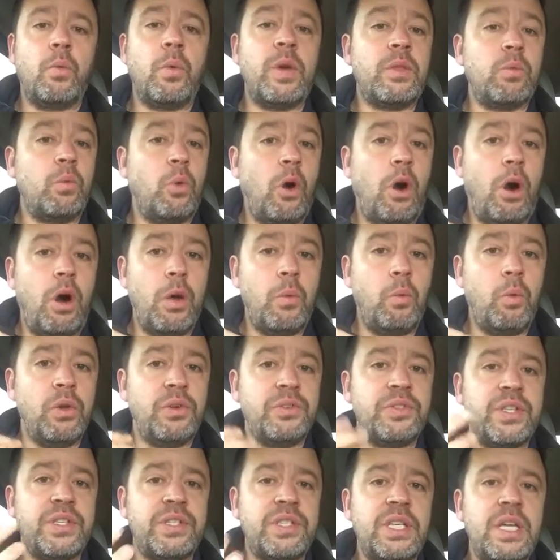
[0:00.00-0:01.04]
with what I
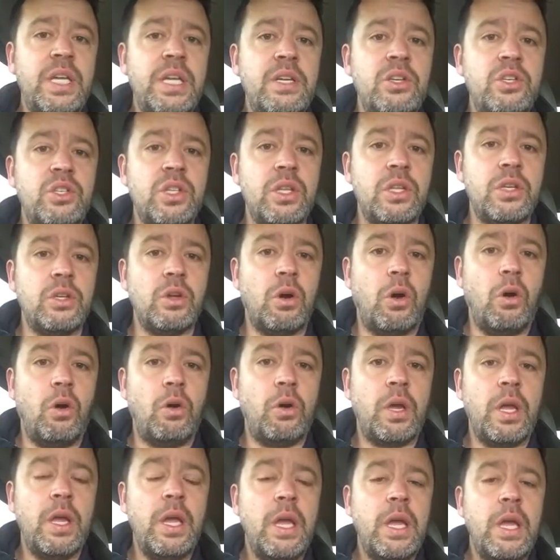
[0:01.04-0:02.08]
want to teach the
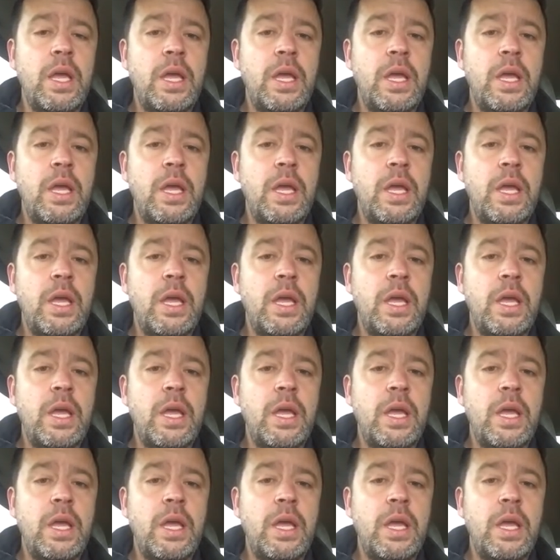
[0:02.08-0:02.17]
dog